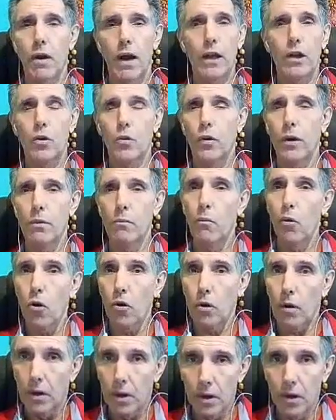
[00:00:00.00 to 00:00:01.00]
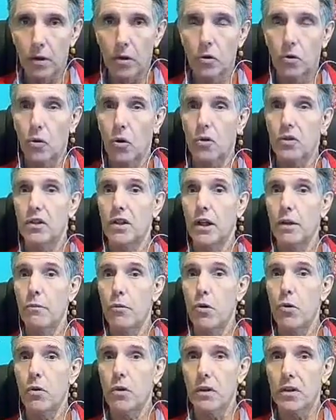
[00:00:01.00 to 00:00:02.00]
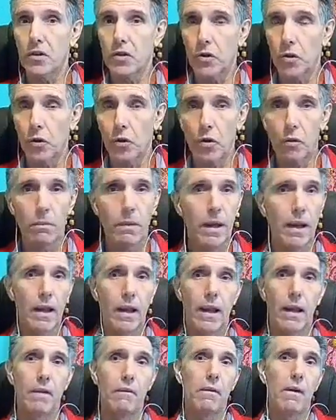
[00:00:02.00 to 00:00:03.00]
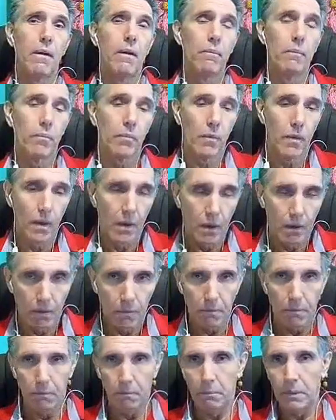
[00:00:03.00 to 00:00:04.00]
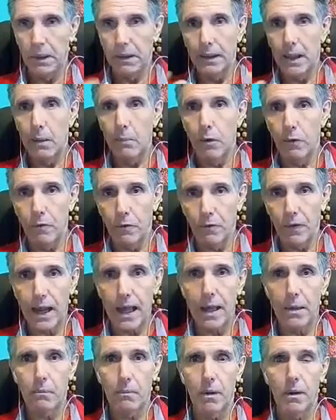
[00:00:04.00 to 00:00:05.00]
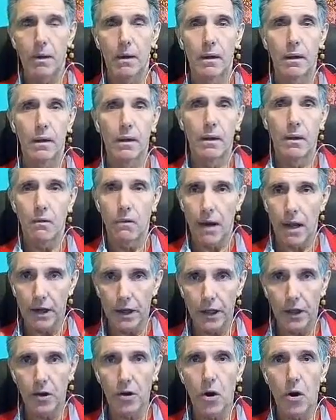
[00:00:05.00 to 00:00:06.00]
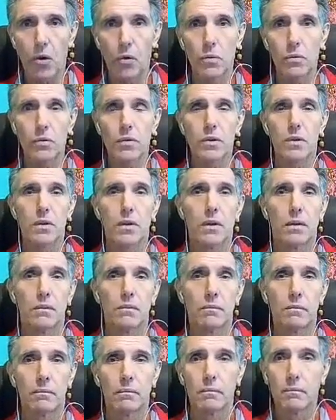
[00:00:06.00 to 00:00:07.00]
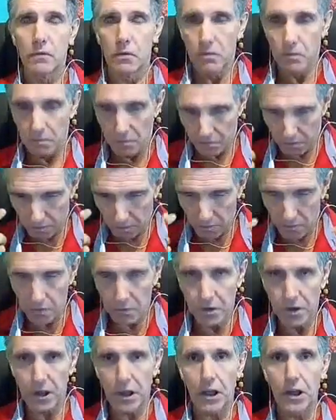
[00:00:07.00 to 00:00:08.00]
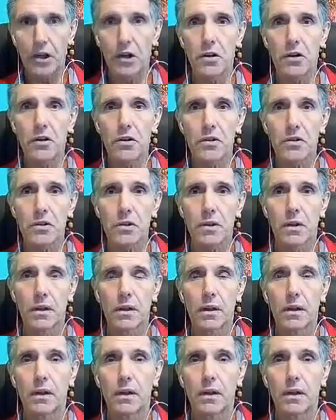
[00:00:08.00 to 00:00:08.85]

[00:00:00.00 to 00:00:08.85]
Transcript: right away more toxic mucus. So you may have buildup of phlegm, running nose, tears,